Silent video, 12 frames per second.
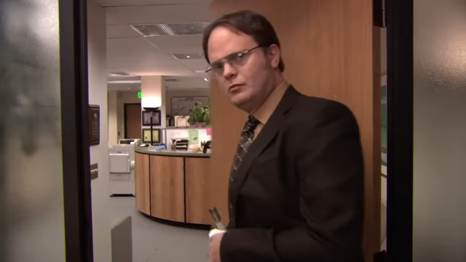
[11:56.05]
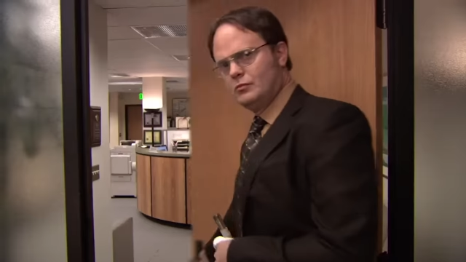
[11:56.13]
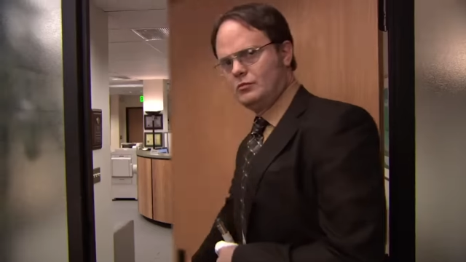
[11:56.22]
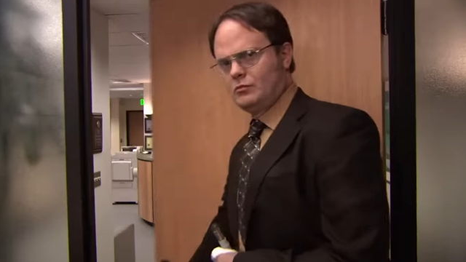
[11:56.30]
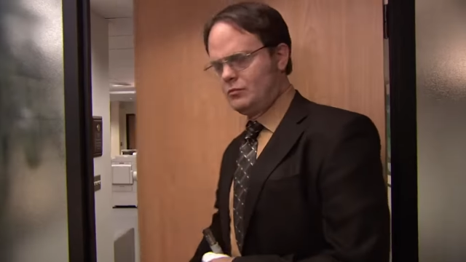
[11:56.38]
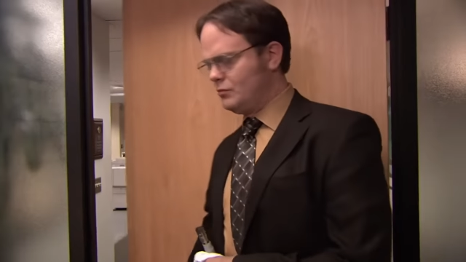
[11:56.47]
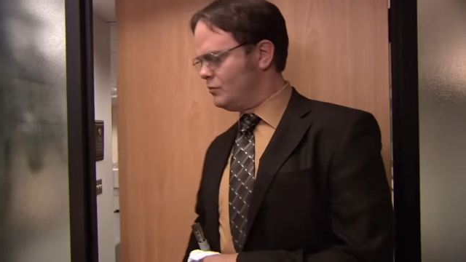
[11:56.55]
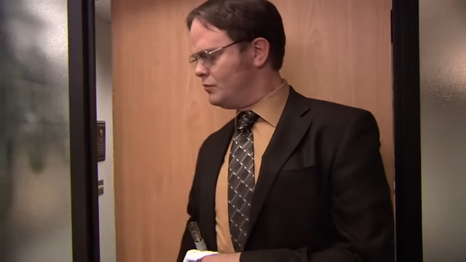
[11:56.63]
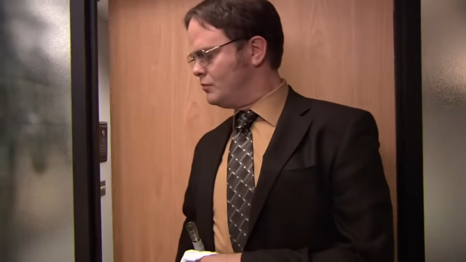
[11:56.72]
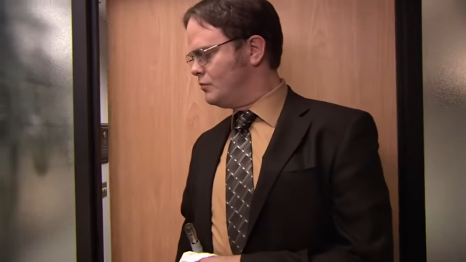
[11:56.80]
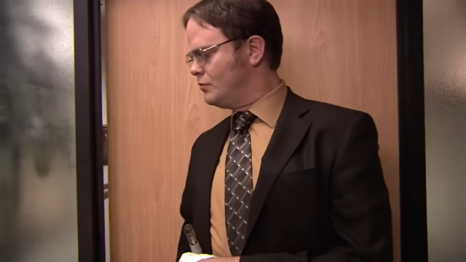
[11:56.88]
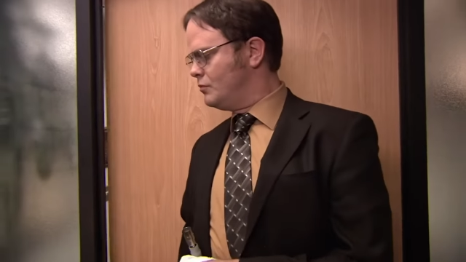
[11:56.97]

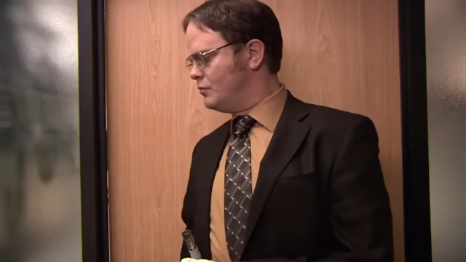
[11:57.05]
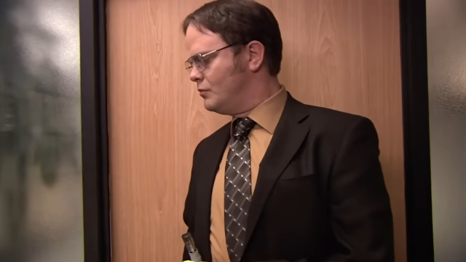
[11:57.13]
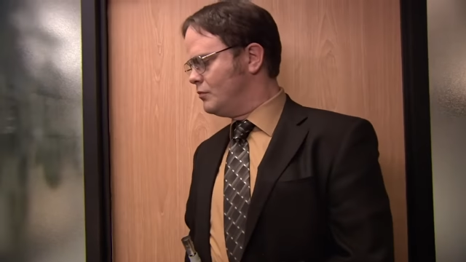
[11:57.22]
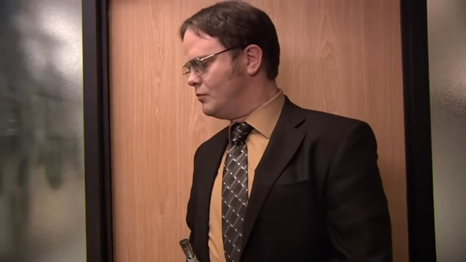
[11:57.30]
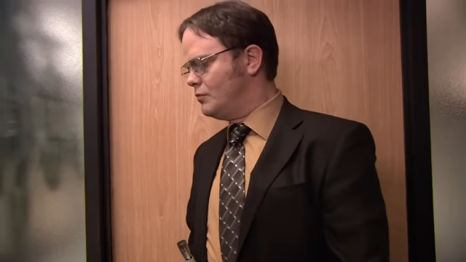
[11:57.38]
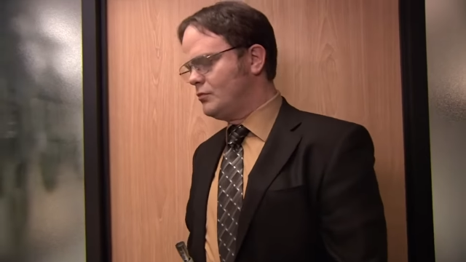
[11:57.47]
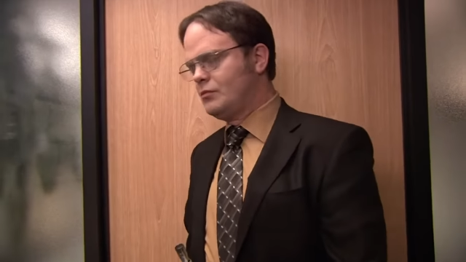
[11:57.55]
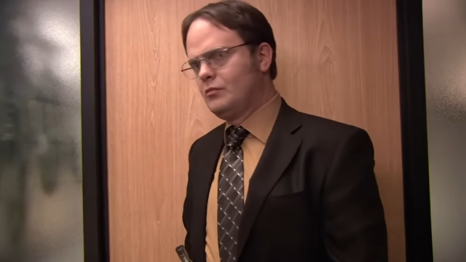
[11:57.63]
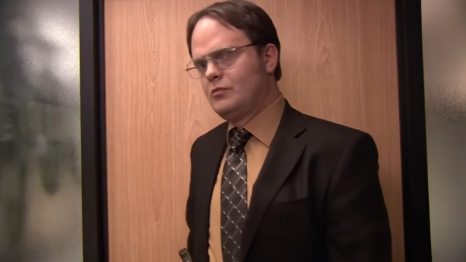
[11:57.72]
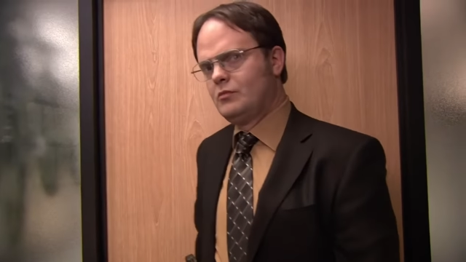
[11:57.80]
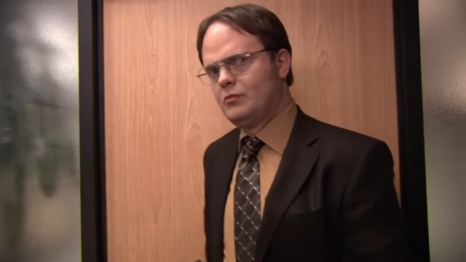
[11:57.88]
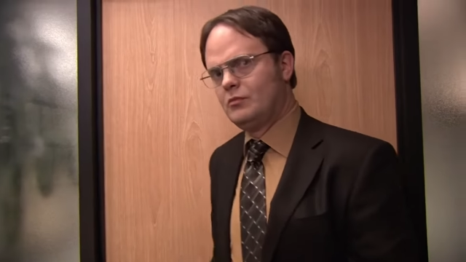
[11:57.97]

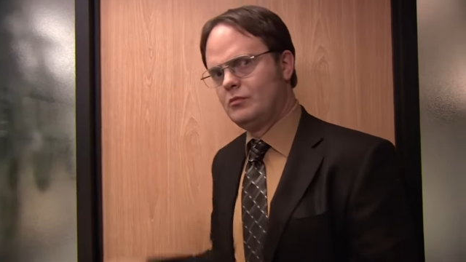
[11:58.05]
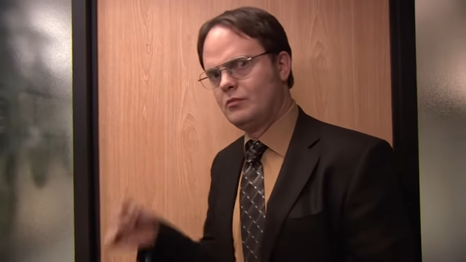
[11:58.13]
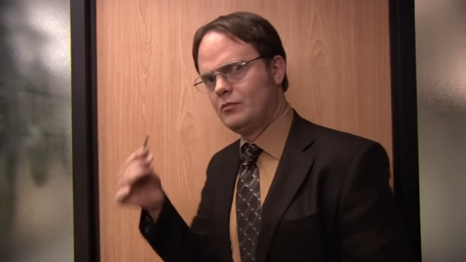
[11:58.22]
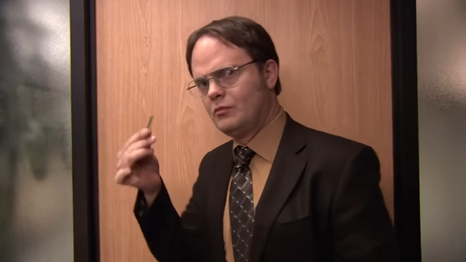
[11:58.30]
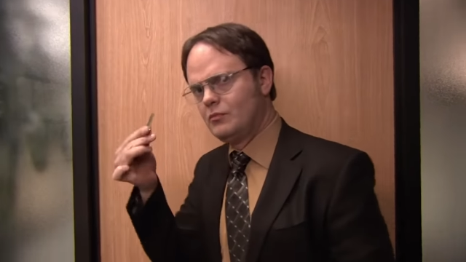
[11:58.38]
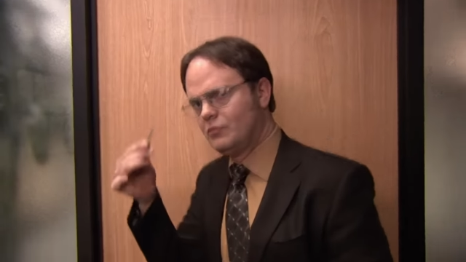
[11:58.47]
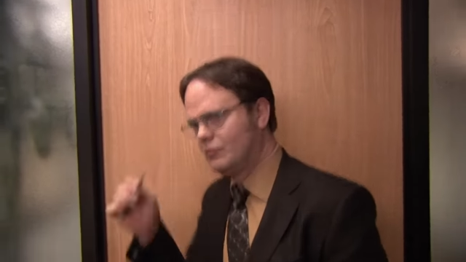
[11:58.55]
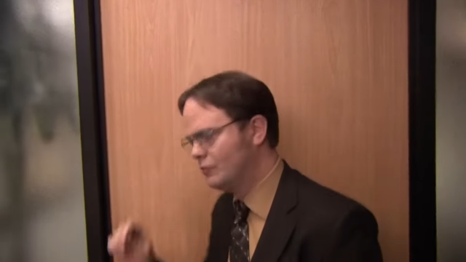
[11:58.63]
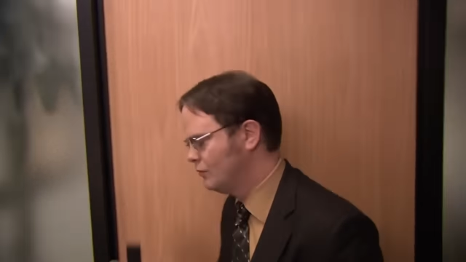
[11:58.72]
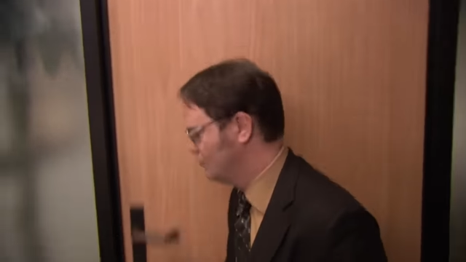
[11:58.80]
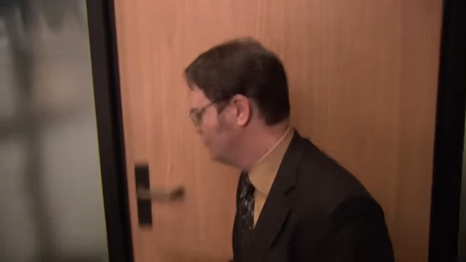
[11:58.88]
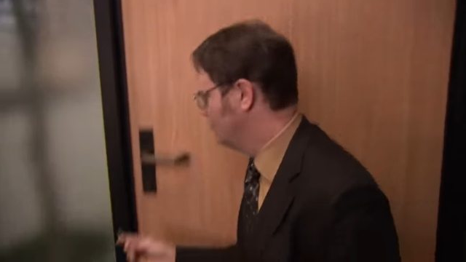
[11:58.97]

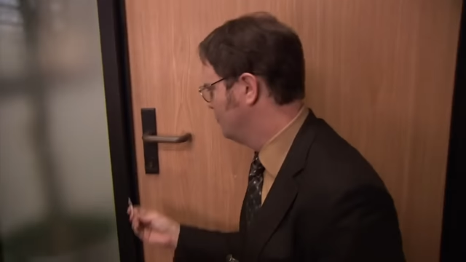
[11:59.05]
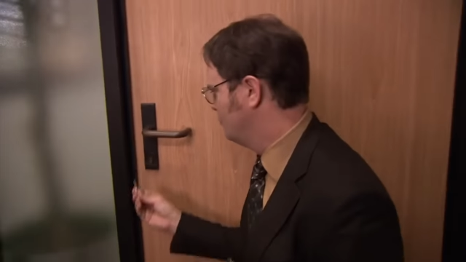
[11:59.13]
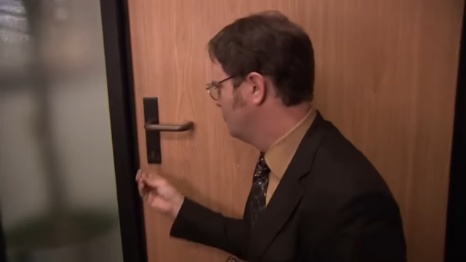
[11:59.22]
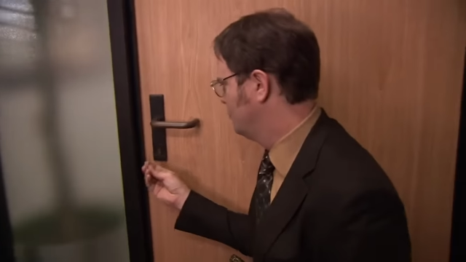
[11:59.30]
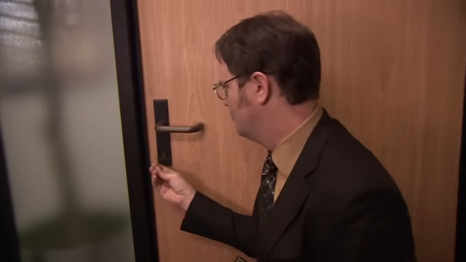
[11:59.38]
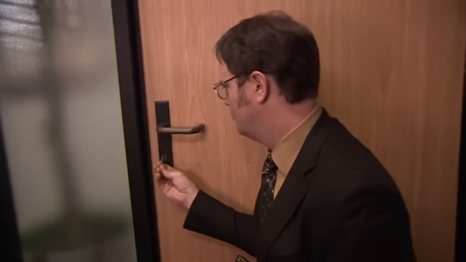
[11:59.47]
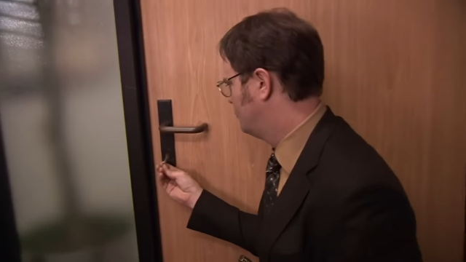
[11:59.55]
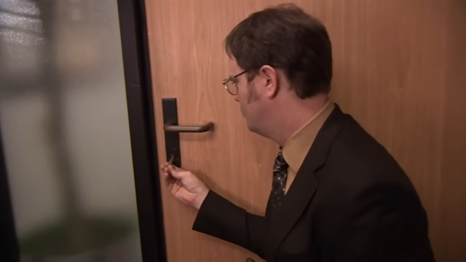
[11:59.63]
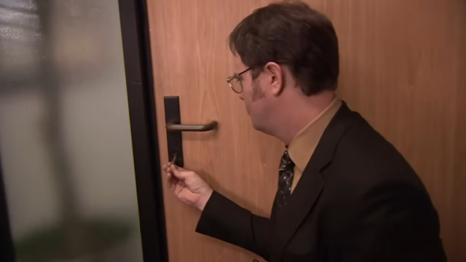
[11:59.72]
No one is speaking in this clip.